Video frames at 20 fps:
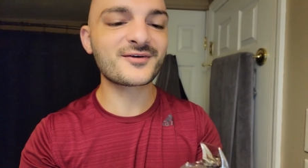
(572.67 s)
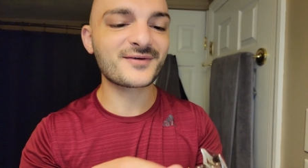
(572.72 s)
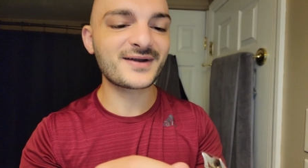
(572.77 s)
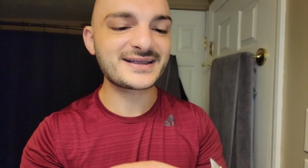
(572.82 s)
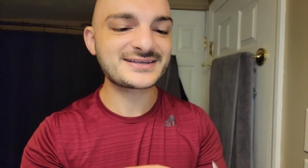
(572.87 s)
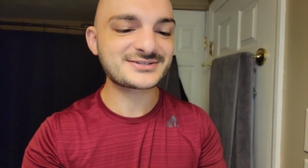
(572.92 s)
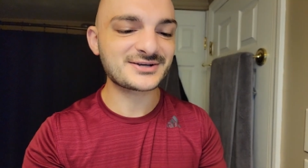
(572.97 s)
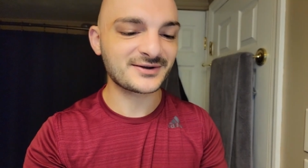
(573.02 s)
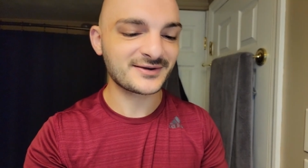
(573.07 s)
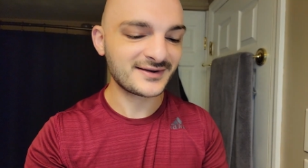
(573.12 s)

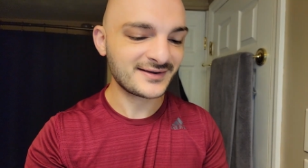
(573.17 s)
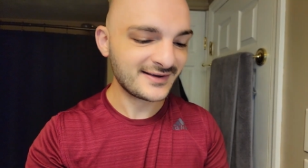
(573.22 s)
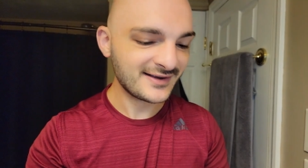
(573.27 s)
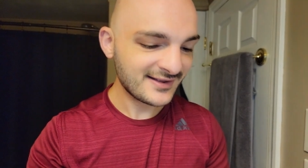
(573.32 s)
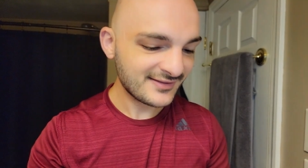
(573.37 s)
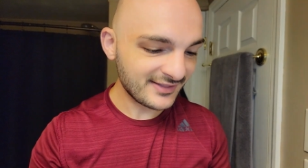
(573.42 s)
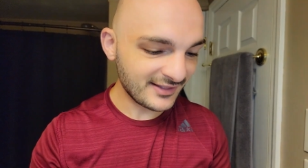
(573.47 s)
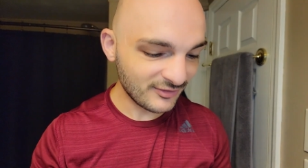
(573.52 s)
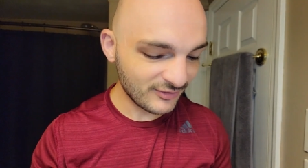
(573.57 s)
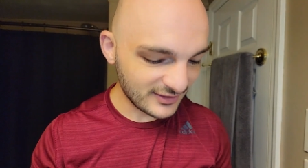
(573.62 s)
razor.
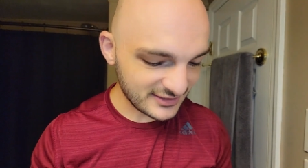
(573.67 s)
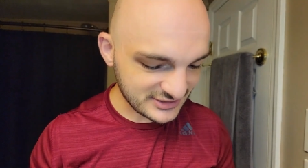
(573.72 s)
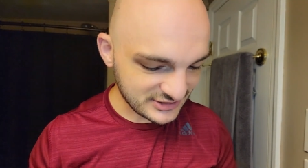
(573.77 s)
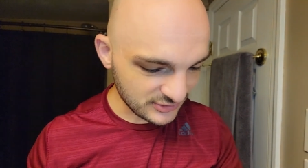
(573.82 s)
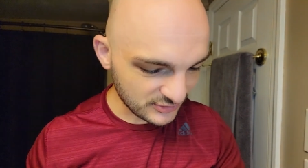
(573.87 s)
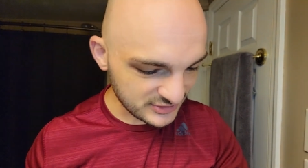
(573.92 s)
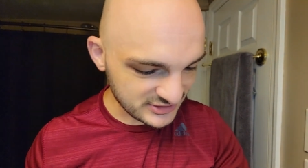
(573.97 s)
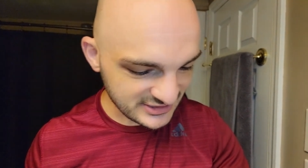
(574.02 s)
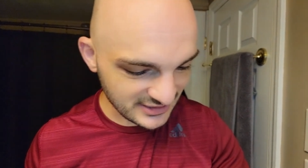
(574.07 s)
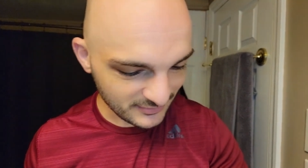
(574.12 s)
They look
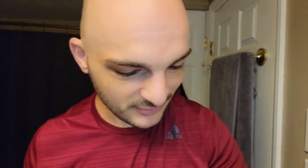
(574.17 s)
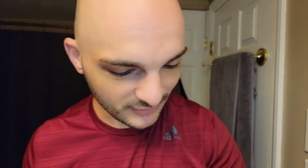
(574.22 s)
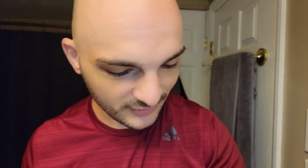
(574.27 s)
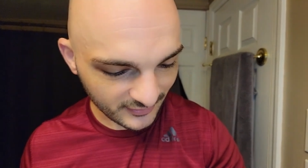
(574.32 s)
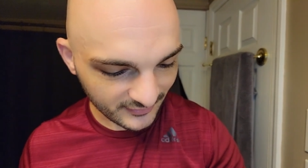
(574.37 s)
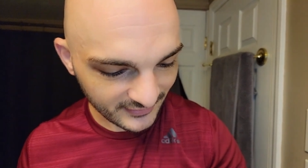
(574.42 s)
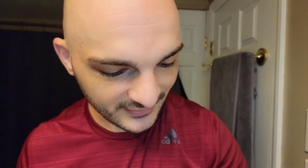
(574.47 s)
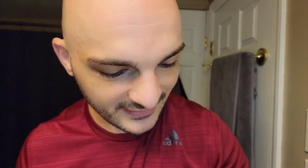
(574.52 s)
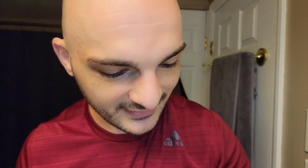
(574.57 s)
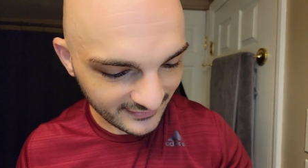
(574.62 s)
so
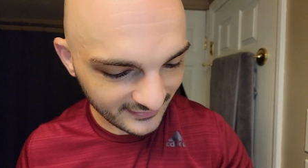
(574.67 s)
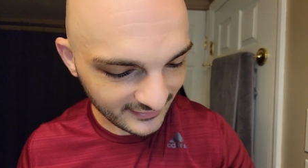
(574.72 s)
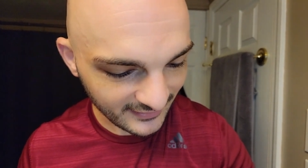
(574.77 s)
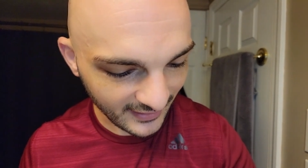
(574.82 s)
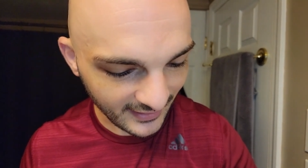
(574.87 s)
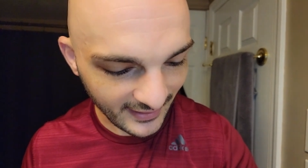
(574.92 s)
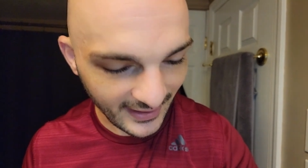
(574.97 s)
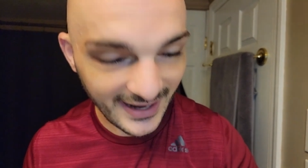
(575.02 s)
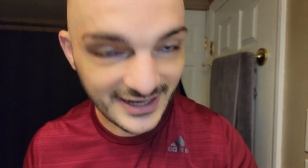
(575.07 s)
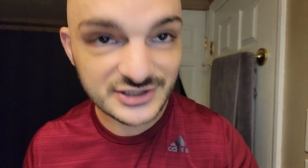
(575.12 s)
similar that
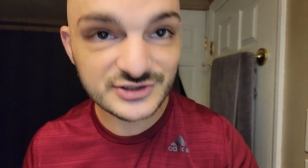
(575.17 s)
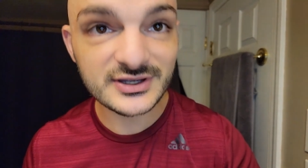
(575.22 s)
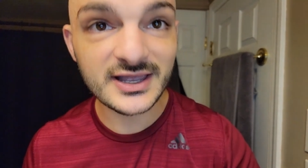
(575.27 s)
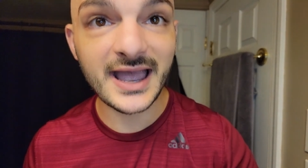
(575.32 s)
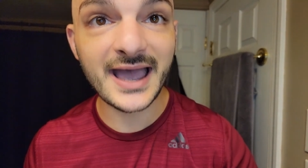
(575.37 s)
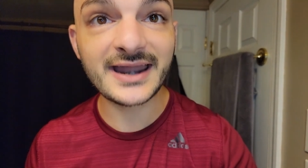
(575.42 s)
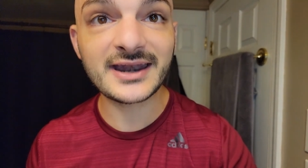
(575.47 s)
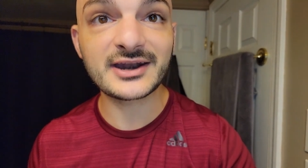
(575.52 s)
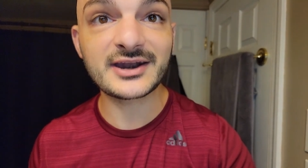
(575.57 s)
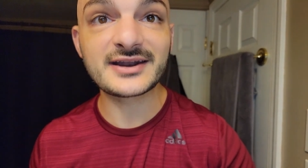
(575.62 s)
I actually
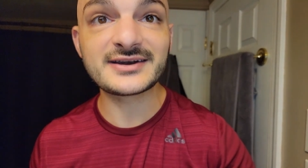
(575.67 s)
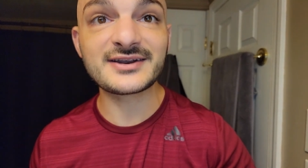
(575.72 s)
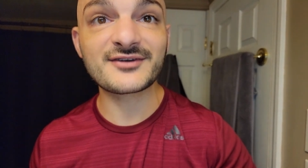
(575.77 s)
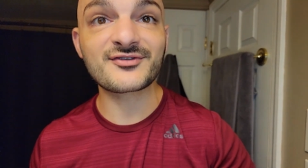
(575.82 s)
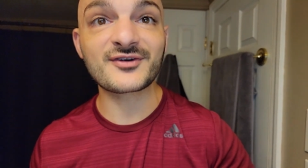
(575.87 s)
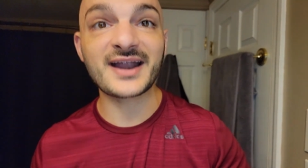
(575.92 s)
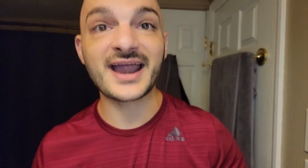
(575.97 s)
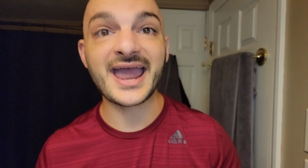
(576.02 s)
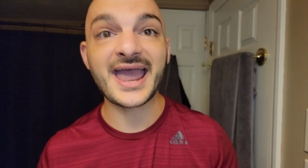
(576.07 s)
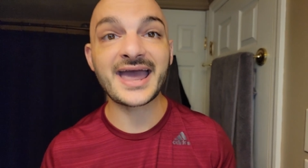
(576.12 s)
added a
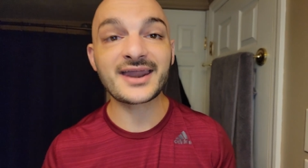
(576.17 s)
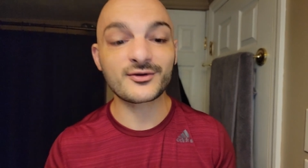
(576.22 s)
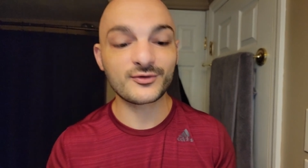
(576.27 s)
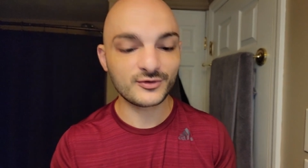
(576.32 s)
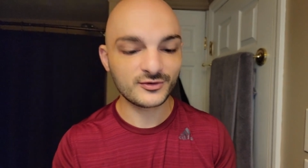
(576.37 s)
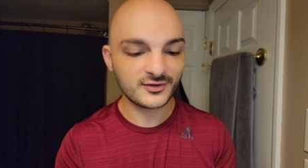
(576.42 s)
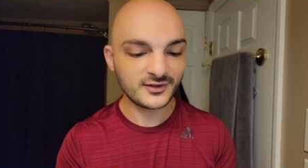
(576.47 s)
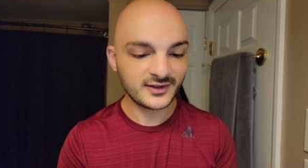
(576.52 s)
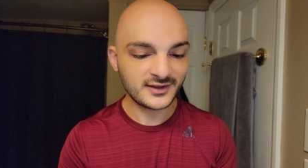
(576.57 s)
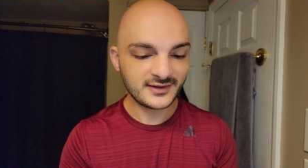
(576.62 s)
different
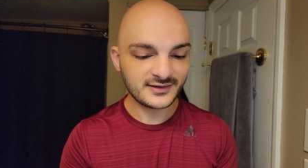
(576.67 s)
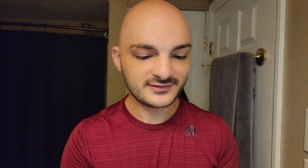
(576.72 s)
handle